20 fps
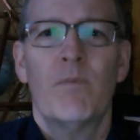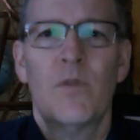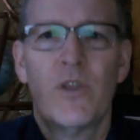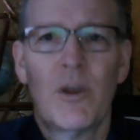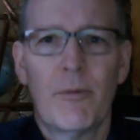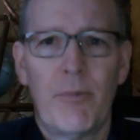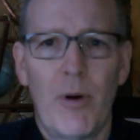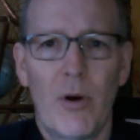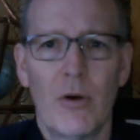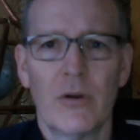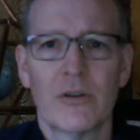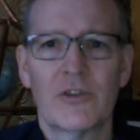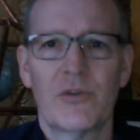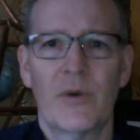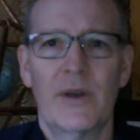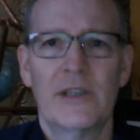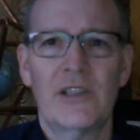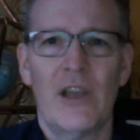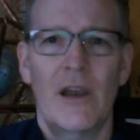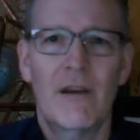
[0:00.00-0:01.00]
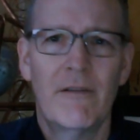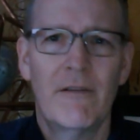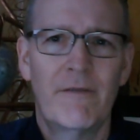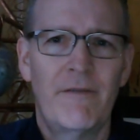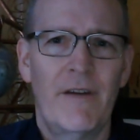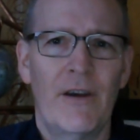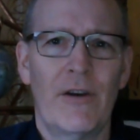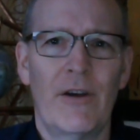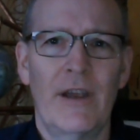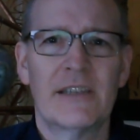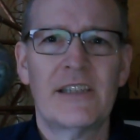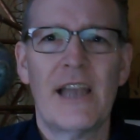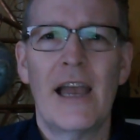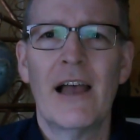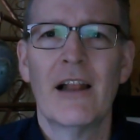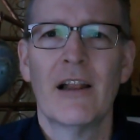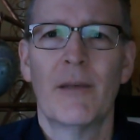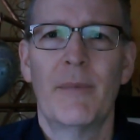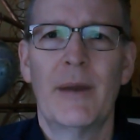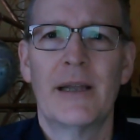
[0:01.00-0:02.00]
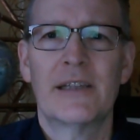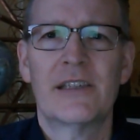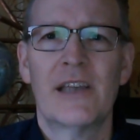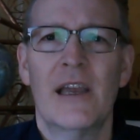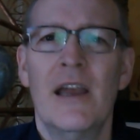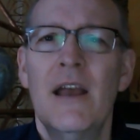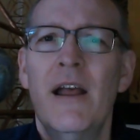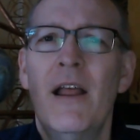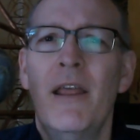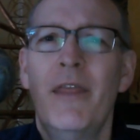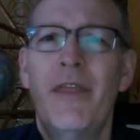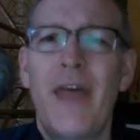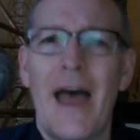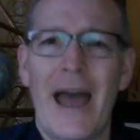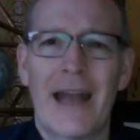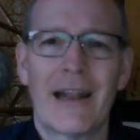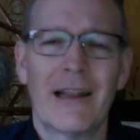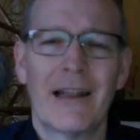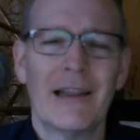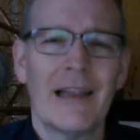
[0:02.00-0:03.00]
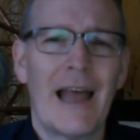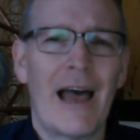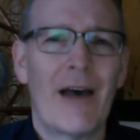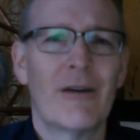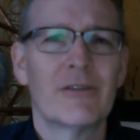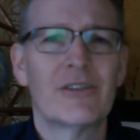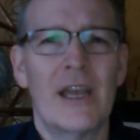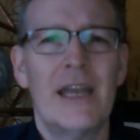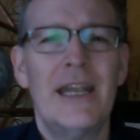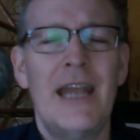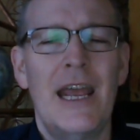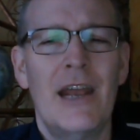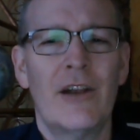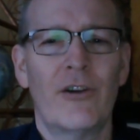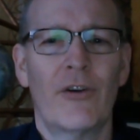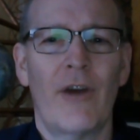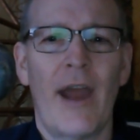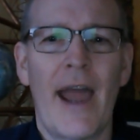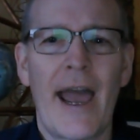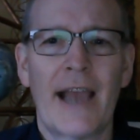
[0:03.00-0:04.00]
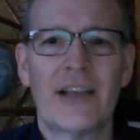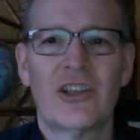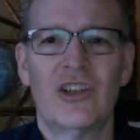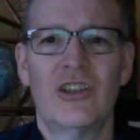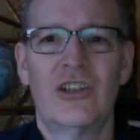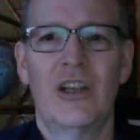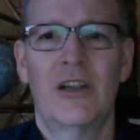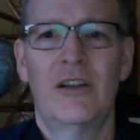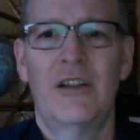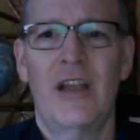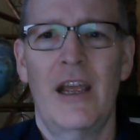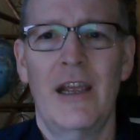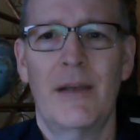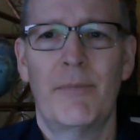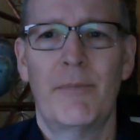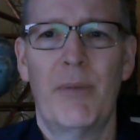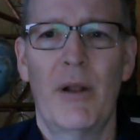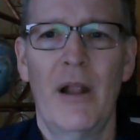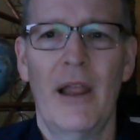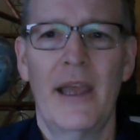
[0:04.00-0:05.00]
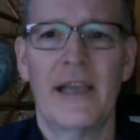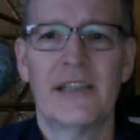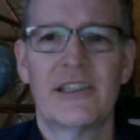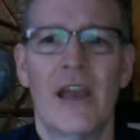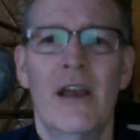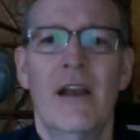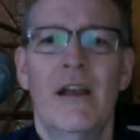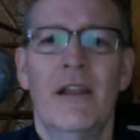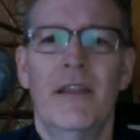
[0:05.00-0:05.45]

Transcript: the pulse rates of various elements. That allows an interaction to take place.